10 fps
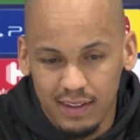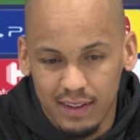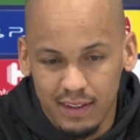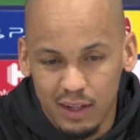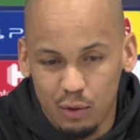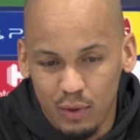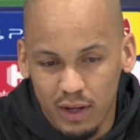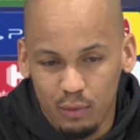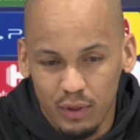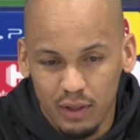The
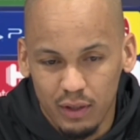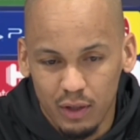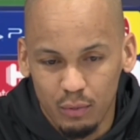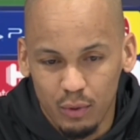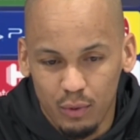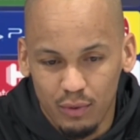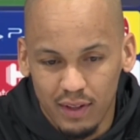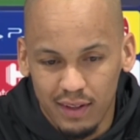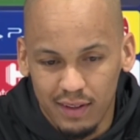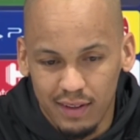way we won